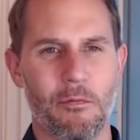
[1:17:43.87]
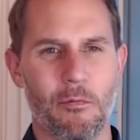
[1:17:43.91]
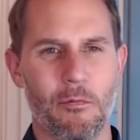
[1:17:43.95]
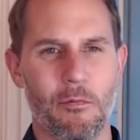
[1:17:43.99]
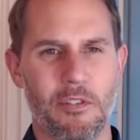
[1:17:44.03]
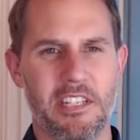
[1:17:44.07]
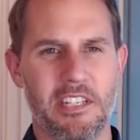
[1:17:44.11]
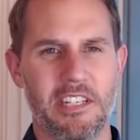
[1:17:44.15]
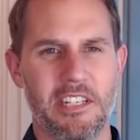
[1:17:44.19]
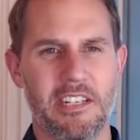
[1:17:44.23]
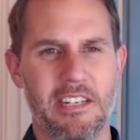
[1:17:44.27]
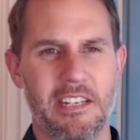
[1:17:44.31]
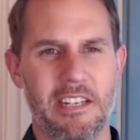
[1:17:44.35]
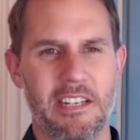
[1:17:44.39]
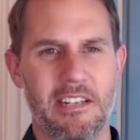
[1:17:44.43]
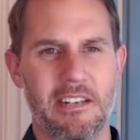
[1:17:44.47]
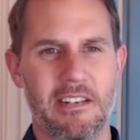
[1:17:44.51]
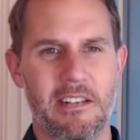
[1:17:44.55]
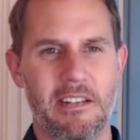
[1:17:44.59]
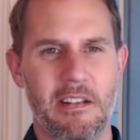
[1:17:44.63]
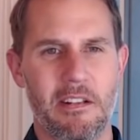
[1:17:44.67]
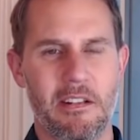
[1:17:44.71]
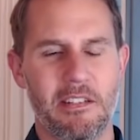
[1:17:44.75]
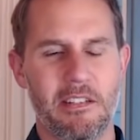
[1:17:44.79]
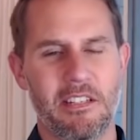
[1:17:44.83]
Was it,
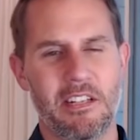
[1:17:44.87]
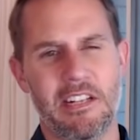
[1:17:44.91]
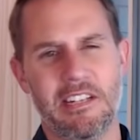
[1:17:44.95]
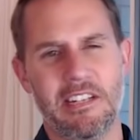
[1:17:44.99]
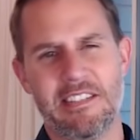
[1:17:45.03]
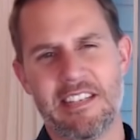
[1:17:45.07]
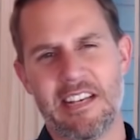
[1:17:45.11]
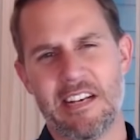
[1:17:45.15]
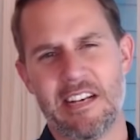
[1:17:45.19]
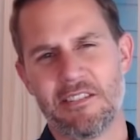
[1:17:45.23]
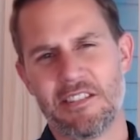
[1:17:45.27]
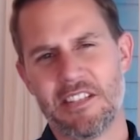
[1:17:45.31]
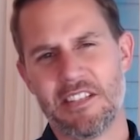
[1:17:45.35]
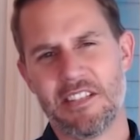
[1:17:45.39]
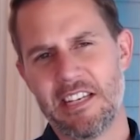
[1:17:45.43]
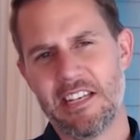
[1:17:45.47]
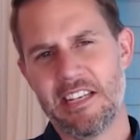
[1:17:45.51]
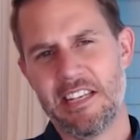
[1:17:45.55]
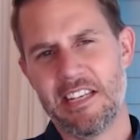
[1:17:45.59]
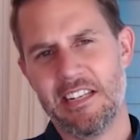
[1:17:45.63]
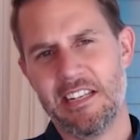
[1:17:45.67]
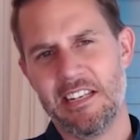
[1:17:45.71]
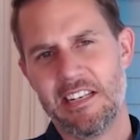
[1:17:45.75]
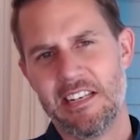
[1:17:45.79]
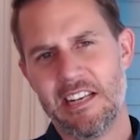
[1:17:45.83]
it, it sounds like
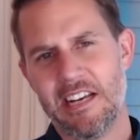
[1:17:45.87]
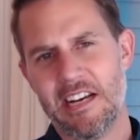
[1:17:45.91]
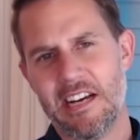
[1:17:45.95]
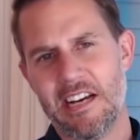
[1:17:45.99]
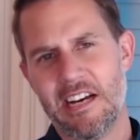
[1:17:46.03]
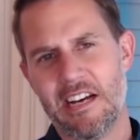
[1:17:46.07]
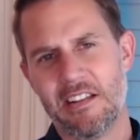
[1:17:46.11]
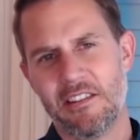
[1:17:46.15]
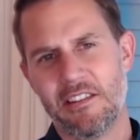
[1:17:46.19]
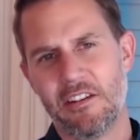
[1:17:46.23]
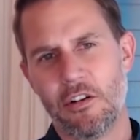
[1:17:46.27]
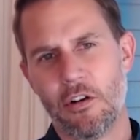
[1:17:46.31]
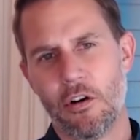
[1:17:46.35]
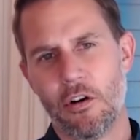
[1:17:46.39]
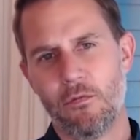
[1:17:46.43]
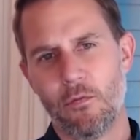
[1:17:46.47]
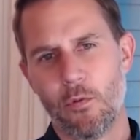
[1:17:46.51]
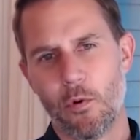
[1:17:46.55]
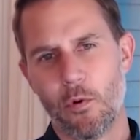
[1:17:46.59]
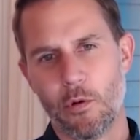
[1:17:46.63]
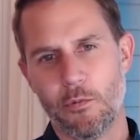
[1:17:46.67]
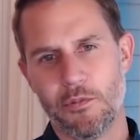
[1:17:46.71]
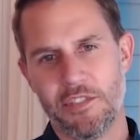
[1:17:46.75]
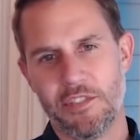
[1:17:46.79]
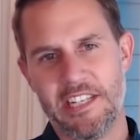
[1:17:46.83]
in uh, the Gulf
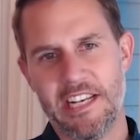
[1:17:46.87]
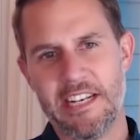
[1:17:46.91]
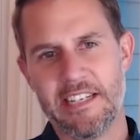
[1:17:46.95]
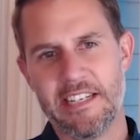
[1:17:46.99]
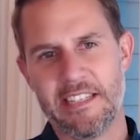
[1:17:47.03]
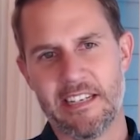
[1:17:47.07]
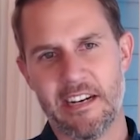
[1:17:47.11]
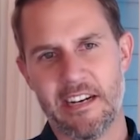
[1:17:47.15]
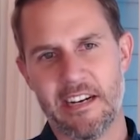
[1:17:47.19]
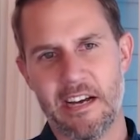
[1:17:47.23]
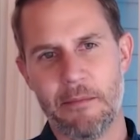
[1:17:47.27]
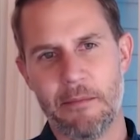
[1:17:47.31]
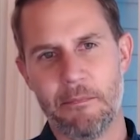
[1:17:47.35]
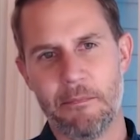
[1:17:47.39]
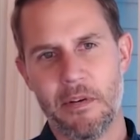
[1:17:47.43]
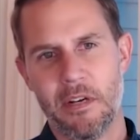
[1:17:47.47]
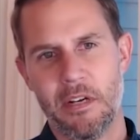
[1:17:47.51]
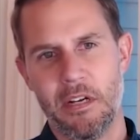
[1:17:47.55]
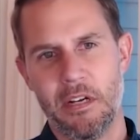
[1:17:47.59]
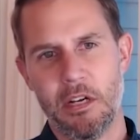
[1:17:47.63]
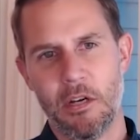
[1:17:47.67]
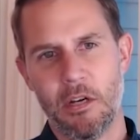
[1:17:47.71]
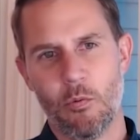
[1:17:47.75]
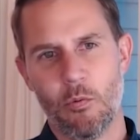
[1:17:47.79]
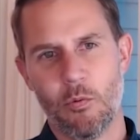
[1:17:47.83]
War, it was daytime.
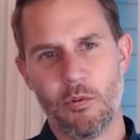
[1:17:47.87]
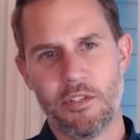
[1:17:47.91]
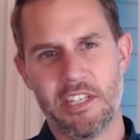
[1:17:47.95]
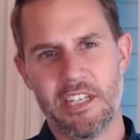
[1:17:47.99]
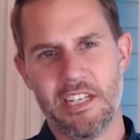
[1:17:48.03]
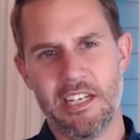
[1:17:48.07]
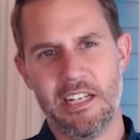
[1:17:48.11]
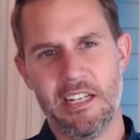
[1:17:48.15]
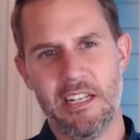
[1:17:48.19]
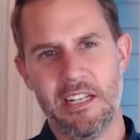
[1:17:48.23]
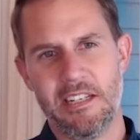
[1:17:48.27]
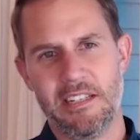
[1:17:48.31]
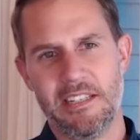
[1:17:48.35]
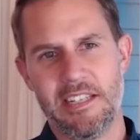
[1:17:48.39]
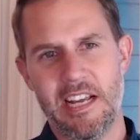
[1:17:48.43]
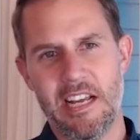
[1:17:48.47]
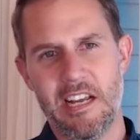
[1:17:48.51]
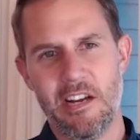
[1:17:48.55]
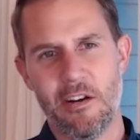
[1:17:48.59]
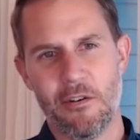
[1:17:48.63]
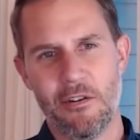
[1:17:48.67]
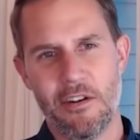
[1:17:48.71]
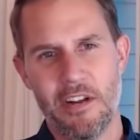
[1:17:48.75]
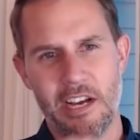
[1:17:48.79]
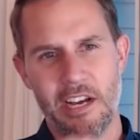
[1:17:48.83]
Was it day
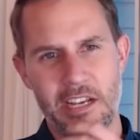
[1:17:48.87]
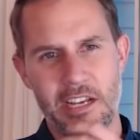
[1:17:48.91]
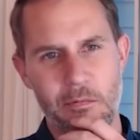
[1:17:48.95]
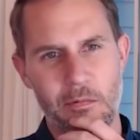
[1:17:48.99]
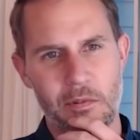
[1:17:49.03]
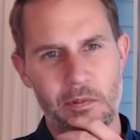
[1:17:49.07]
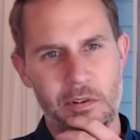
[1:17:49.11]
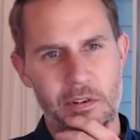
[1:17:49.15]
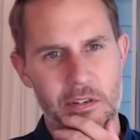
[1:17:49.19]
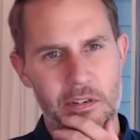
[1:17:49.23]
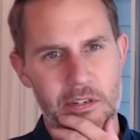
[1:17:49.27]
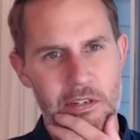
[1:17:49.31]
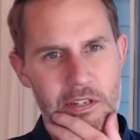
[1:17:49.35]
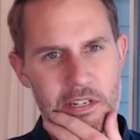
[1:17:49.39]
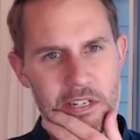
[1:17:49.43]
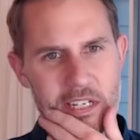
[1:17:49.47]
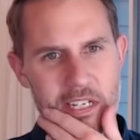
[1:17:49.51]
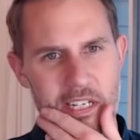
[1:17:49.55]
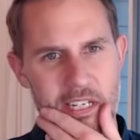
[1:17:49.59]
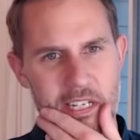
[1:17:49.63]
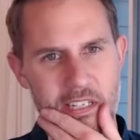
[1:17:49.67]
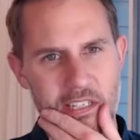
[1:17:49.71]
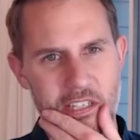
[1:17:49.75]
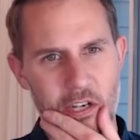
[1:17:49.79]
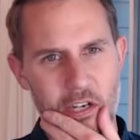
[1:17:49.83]
or night
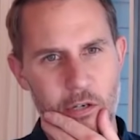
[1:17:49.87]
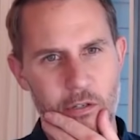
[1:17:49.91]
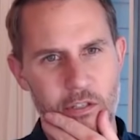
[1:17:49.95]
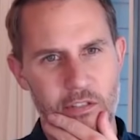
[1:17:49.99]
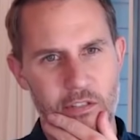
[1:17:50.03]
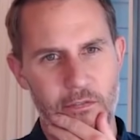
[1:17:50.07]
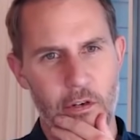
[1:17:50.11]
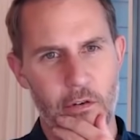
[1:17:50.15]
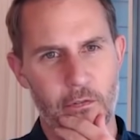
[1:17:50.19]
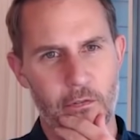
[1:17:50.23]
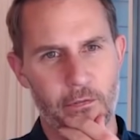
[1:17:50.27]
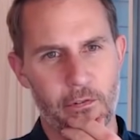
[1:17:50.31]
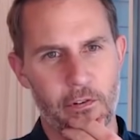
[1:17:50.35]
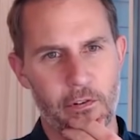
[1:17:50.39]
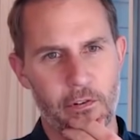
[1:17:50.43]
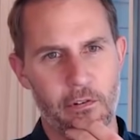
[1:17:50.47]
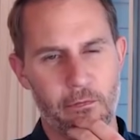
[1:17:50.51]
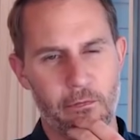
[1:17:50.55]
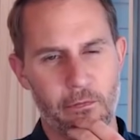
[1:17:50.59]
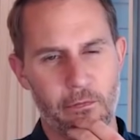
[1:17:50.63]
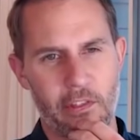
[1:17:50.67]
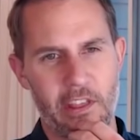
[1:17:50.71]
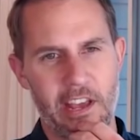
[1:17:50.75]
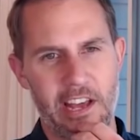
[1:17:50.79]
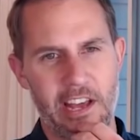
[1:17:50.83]
in Kosovo for,
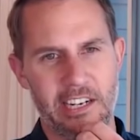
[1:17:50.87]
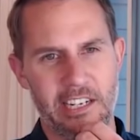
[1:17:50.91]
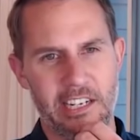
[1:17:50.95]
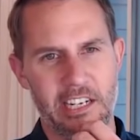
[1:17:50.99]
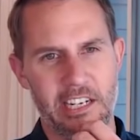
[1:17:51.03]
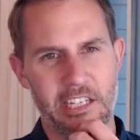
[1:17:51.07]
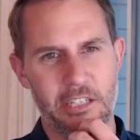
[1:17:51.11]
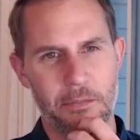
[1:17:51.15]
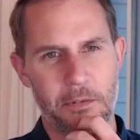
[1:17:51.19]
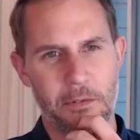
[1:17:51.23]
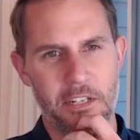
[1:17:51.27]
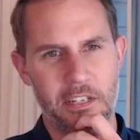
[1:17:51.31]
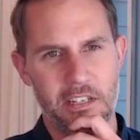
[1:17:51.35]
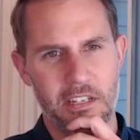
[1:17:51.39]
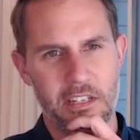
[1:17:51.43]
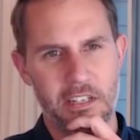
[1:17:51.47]
for that engagement?